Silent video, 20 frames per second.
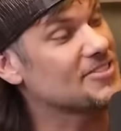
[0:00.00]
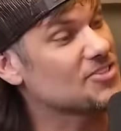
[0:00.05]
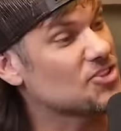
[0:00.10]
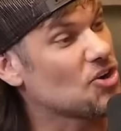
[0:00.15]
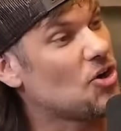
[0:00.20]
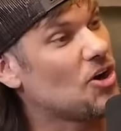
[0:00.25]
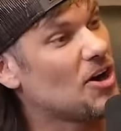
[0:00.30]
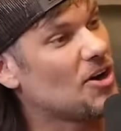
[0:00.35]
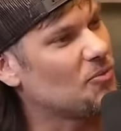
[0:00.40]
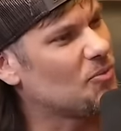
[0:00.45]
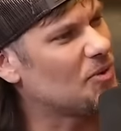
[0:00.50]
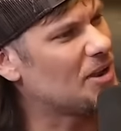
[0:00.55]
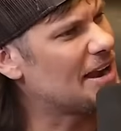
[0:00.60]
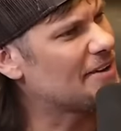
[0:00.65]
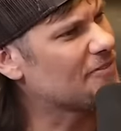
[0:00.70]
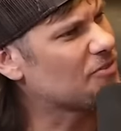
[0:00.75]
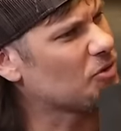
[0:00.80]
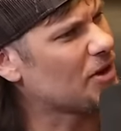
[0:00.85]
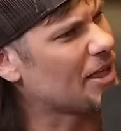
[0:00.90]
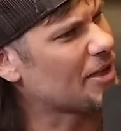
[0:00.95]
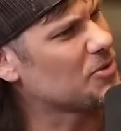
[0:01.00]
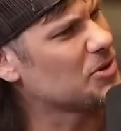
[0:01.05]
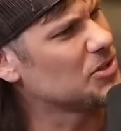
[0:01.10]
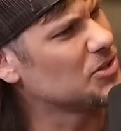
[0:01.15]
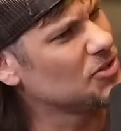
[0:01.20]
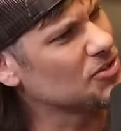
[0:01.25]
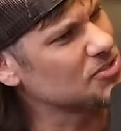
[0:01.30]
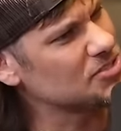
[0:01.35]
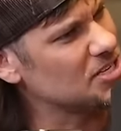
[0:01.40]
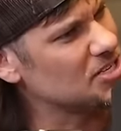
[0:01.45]
thought whenever like we
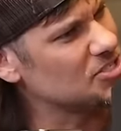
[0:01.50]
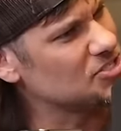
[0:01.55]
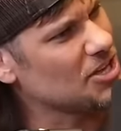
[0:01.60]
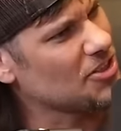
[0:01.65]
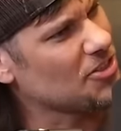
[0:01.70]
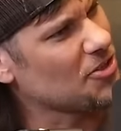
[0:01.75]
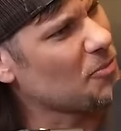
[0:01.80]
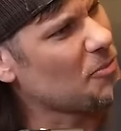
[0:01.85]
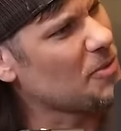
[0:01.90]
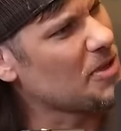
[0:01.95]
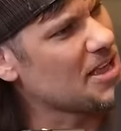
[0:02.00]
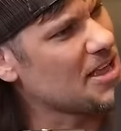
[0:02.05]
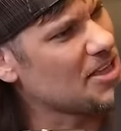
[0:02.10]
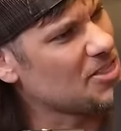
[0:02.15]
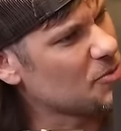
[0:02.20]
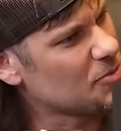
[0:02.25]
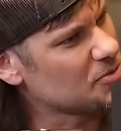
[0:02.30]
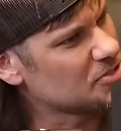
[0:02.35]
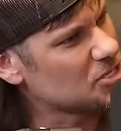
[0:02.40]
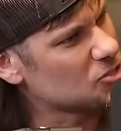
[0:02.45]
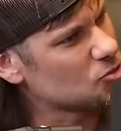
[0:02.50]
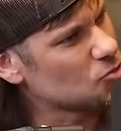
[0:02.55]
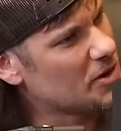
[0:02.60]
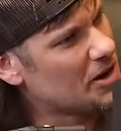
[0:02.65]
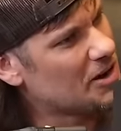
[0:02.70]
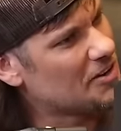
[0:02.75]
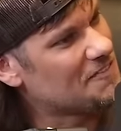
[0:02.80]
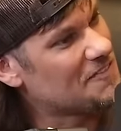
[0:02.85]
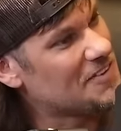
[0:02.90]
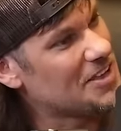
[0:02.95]
looked at each other, we there was this
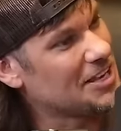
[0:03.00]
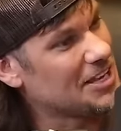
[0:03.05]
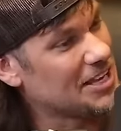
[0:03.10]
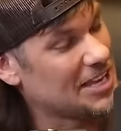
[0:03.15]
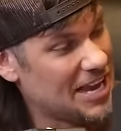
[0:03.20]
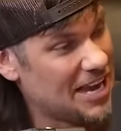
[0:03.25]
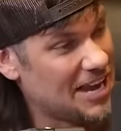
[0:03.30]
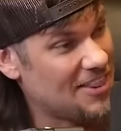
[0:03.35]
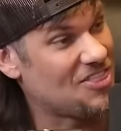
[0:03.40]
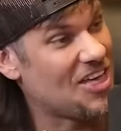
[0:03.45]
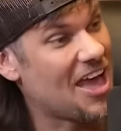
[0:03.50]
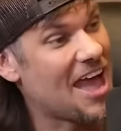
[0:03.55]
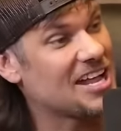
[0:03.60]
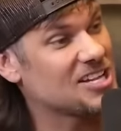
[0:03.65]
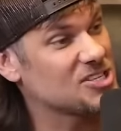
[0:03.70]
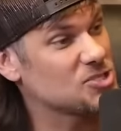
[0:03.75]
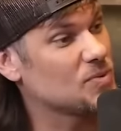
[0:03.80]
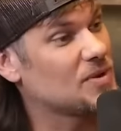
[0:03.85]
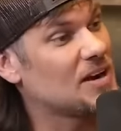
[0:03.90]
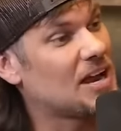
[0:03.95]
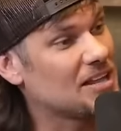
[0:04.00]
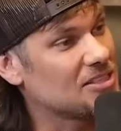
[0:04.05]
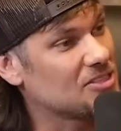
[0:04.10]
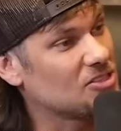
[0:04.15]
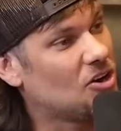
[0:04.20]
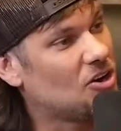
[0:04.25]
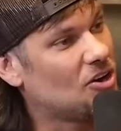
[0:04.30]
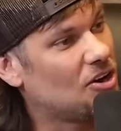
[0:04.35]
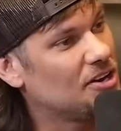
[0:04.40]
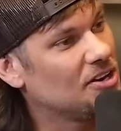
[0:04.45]
weird feeling and that's when I
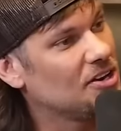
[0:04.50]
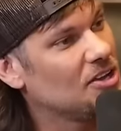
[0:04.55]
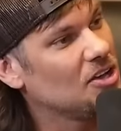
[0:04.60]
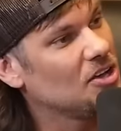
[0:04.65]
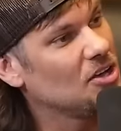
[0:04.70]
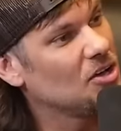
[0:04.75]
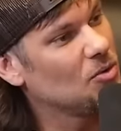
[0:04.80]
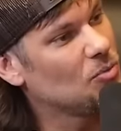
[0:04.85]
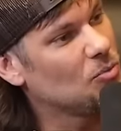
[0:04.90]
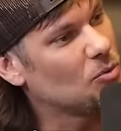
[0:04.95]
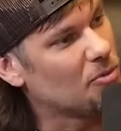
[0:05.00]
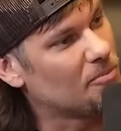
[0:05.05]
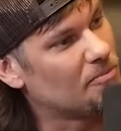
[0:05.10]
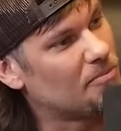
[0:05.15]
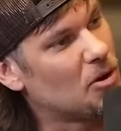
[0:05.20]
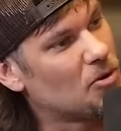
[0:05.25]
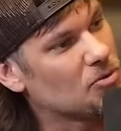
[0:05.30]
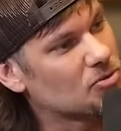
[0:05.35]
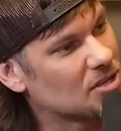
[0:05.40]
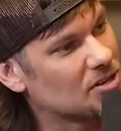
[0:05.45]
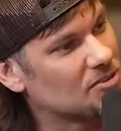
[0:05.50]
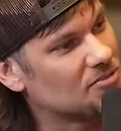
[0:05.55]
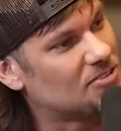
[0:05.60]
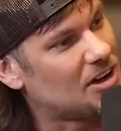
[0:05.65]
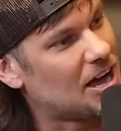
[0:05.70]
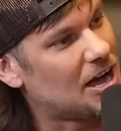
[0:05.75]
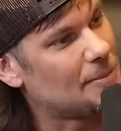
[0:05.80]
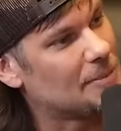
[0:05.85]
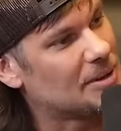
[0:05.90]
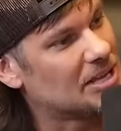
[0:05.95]
thought we are both going to
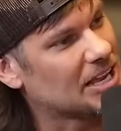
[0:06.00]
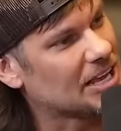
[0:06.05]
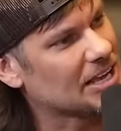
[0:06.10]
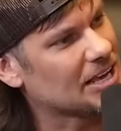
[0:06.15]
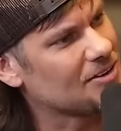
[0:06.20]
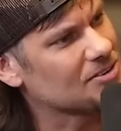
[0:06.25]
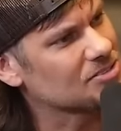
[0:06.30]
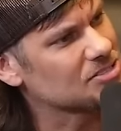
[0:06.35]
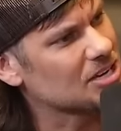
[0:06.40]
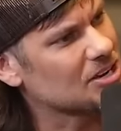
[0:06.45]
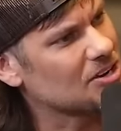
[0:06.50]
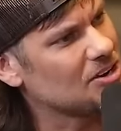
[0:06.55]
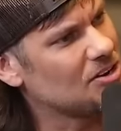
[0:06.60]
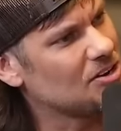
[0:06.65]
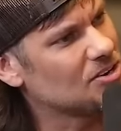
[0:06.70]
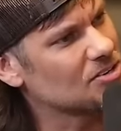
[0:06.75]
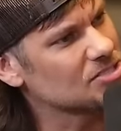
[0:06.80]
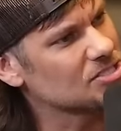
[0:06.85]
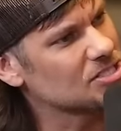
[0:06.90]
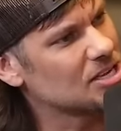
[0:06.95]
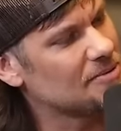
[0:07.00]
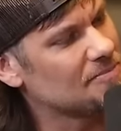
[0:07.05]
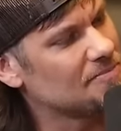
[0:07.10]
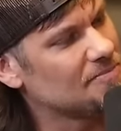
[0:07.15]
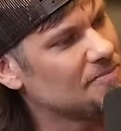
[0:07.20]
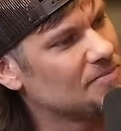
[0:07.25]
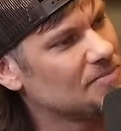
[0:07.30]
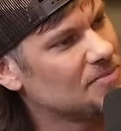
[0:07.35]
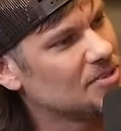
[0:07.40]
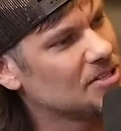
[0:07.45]
vomit. Like I was like, "Oh,
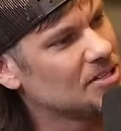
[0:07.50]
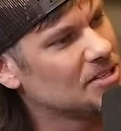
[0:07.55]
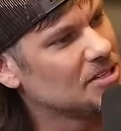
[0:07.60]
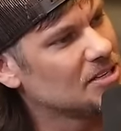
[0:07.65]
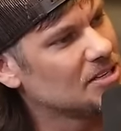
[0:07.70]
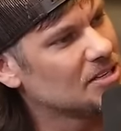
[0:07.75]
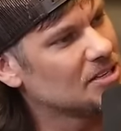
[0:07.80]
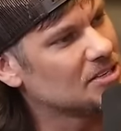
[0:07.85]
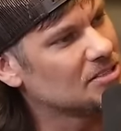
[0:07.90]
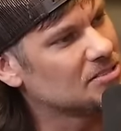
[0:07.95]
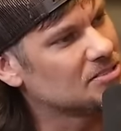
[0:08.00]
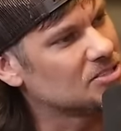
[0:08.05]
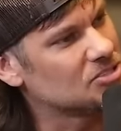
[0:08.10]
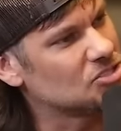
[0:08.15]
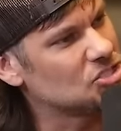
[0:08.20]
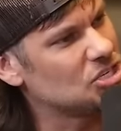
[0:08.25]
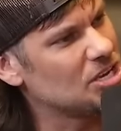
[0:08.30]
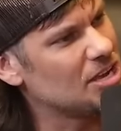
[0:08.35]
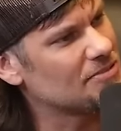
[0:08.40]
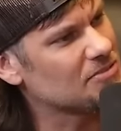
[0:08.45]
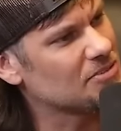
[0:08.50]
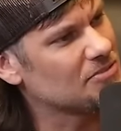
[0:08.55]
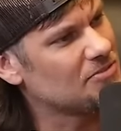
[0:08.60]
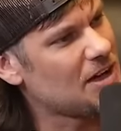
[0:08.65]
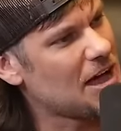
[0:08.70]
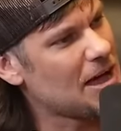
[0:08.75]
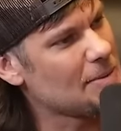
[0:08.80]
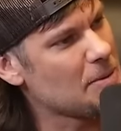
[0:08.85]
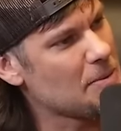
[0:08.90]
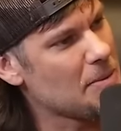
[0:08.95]
something does she have to
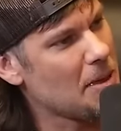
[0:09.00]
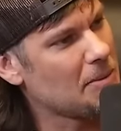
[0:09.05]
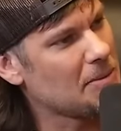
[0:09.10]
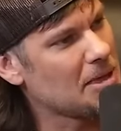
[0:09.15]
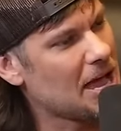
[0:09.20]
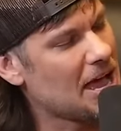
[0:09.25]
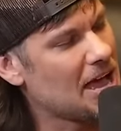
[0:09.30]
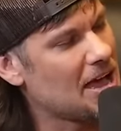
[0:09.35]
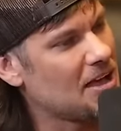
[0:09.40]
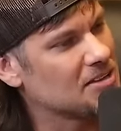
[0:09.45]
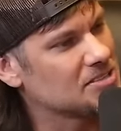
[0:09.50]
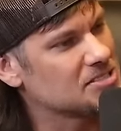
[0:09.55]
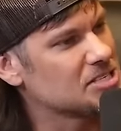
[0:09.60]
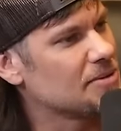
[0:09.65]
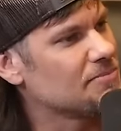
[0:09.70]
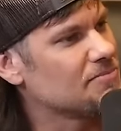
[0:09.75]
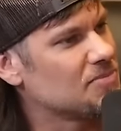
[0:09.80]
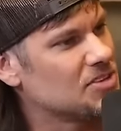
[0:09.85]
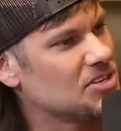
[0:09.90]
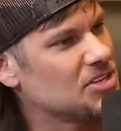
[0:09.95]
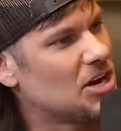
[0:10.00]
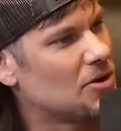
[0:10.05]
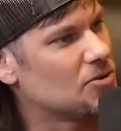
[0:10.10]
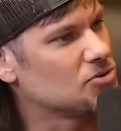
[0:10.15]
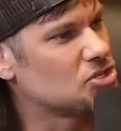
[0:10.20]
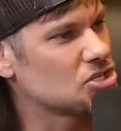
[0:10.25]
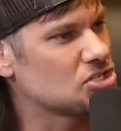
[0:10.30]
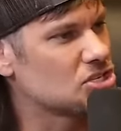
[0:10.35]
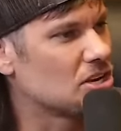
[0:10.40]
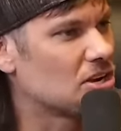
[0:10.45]
vomit? Maybe I some you know, it was just